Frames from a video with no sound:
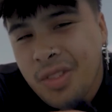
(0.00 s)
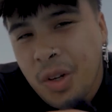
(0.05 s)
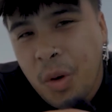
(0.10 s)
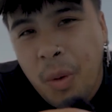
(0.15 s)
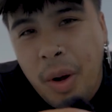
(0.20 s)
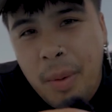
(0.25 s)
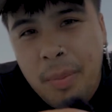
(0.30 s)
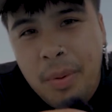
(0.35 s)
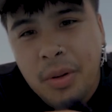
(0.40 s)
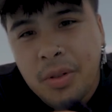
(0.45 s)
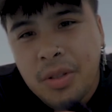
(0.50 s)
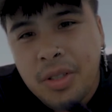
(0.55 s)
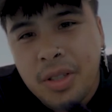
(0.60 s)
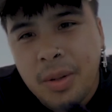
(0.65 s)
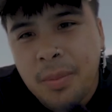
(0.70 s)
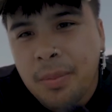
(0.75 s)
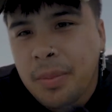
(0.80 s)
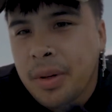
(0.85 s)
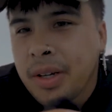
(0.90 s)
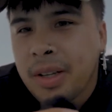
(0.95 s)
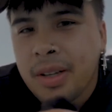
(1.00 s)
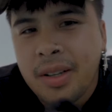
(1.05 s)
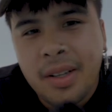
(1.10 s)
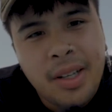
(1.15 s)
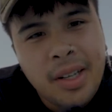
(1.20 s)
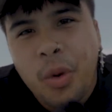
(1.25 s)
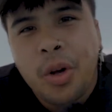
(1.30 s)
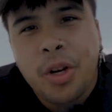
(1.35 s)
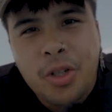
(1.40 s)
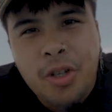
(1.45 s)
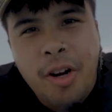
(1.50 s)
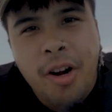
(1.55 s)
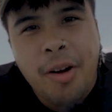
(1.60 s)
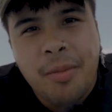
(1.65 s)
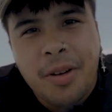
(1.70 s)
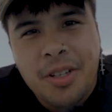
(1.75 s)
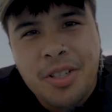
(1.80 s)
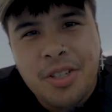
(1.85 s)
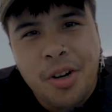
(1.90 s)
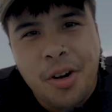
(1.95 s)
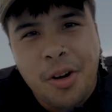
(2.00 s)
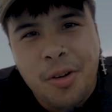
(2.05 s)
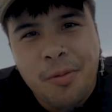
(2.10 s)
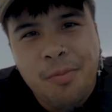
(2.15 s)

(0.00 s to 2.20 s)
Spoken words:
why post it? But we're gonna try our best, y'all.